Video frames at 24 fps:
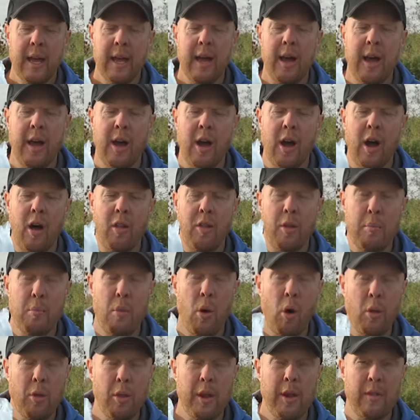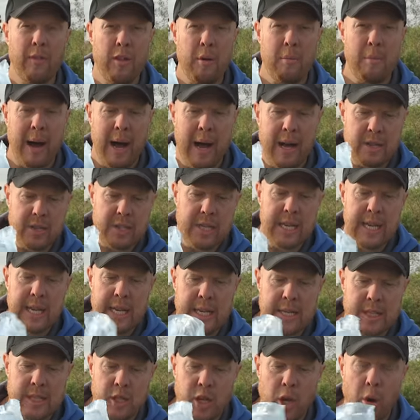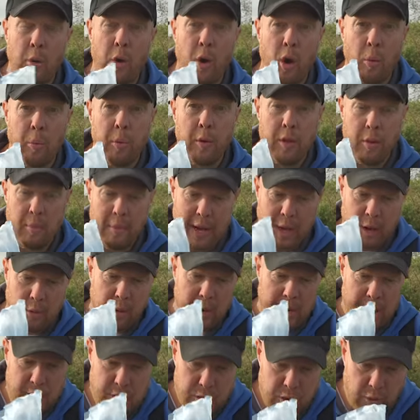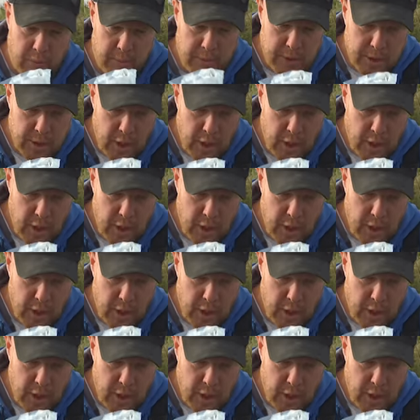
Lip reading: on the morning of the match is go and open the magpies up.